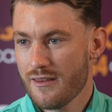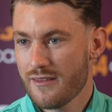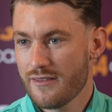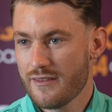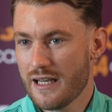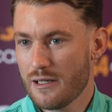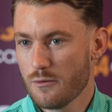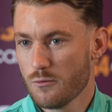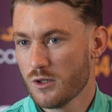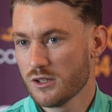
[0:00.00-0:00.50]

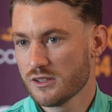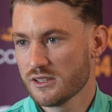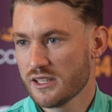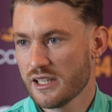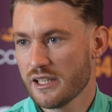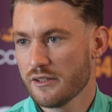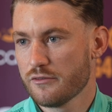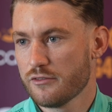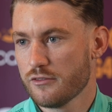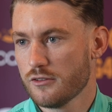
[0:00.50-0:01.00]
that was
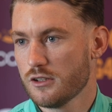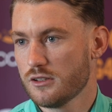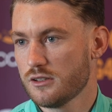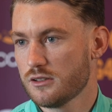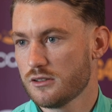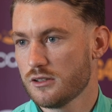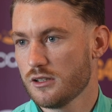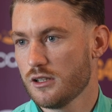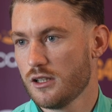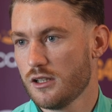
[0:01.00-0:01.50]
an aim for
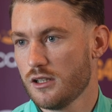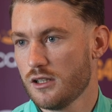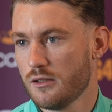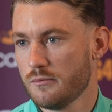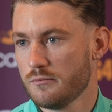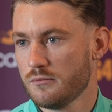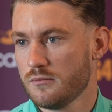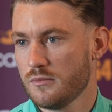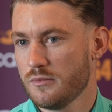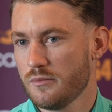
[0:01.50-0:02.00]
us,
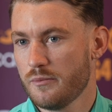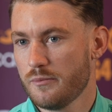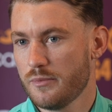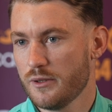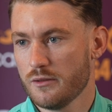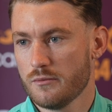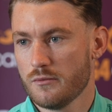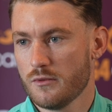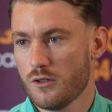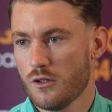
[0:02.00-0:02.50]

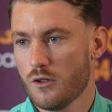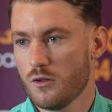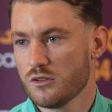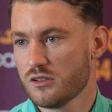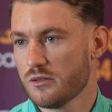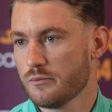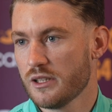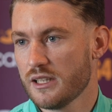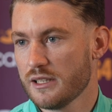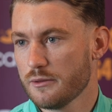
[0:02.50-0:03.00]
but
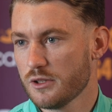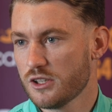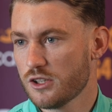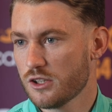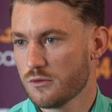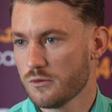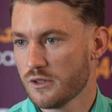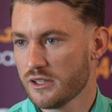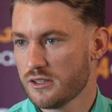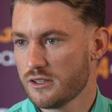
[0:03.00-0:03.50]
ultimately we
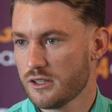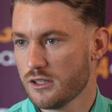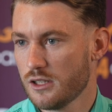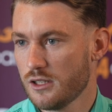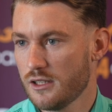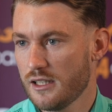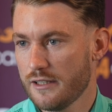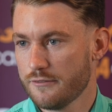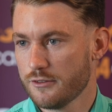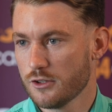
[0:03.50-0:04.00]
just wanted
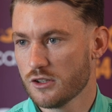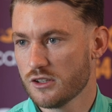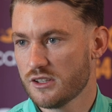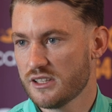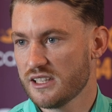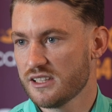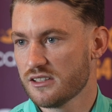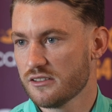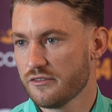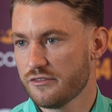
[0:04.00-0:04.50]
to have a good
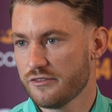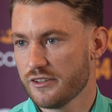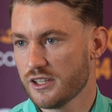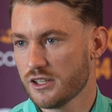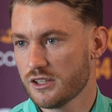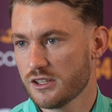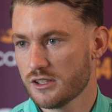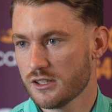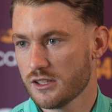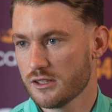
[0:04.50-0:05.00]
season and
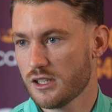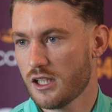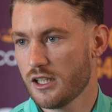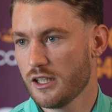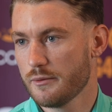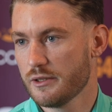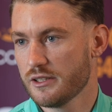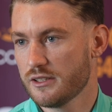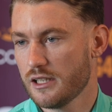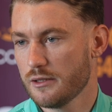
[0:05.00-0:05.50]
finish as high
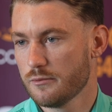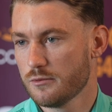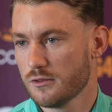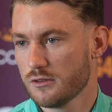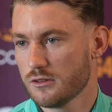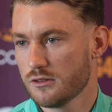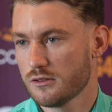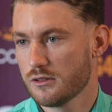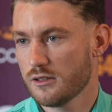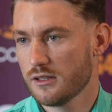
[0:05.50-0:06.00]
up the table
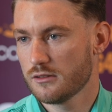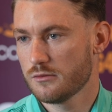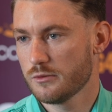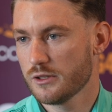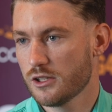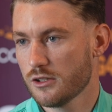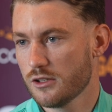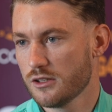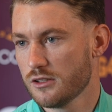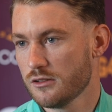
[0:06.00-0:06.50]
as
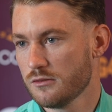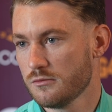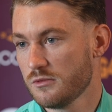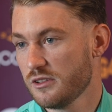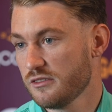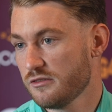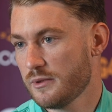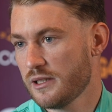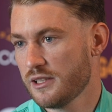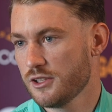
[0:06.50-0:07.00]
we could, and
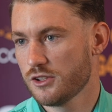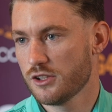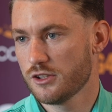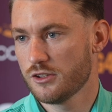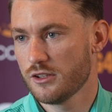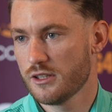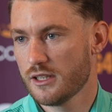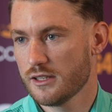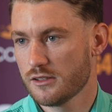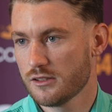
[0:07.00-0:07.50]
we've managed to
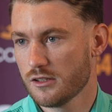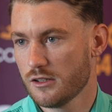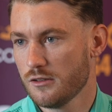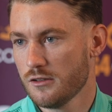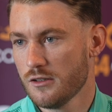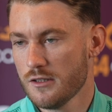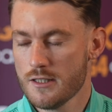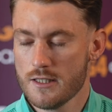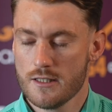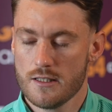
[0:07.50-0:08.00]
do that, so
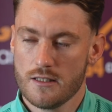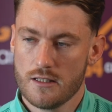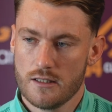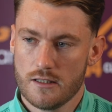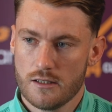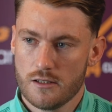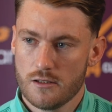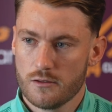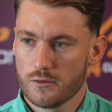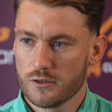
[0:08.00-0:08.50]

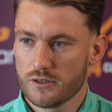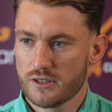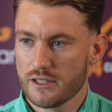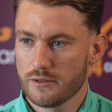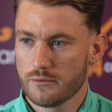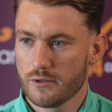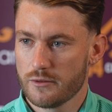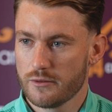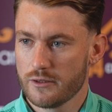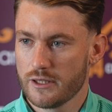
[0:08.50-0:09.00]
we'll
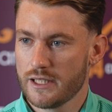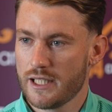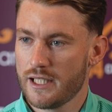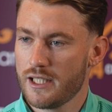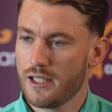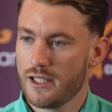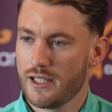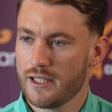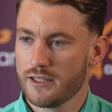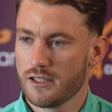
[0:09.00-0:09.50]
see where we
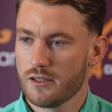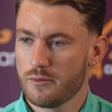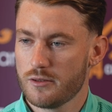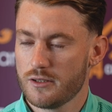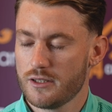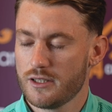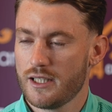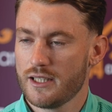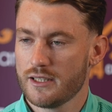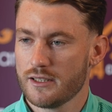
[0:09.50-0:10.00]
end up
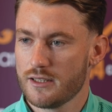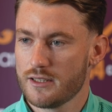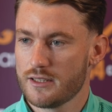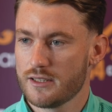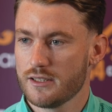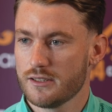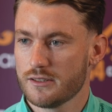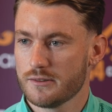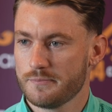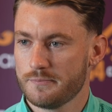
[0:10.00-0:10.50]
at the end of the
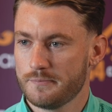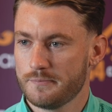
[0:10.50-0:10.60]
season.